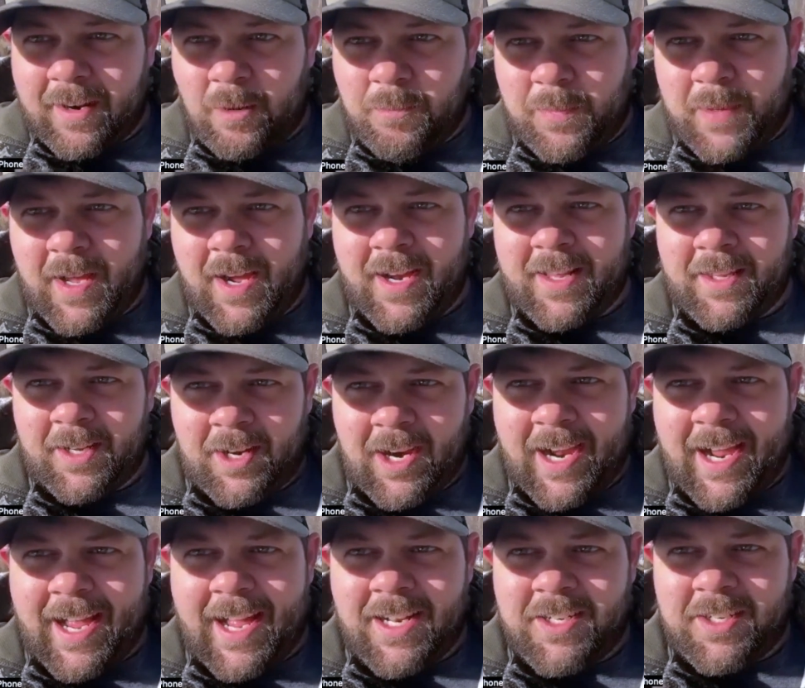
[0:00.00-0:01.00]
out behind the
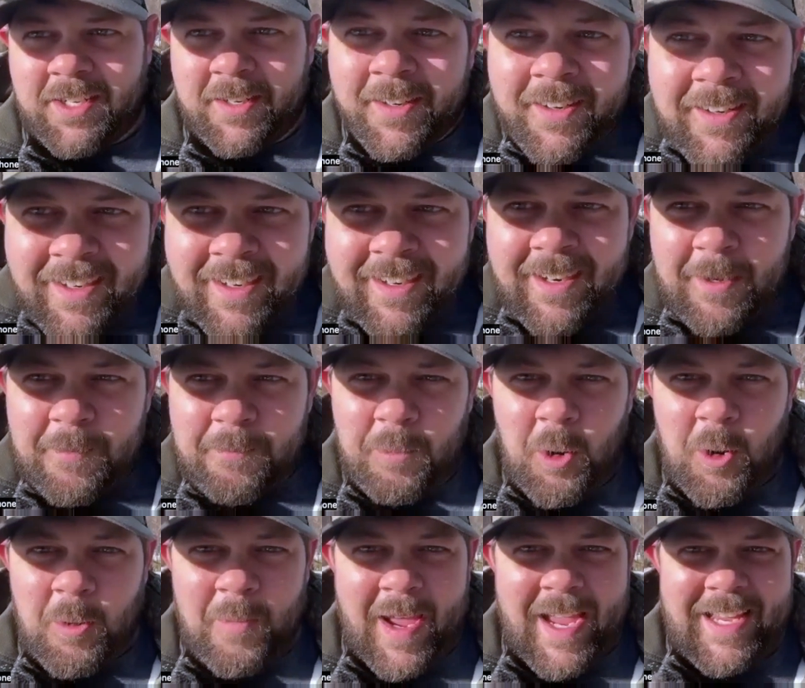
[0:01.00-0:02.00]
garage, and
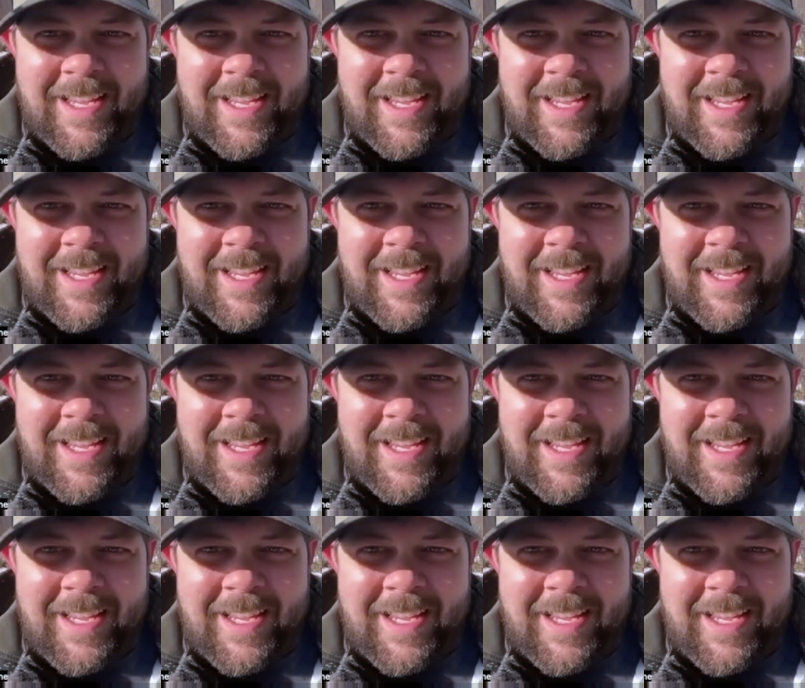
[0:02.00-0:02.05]
more bait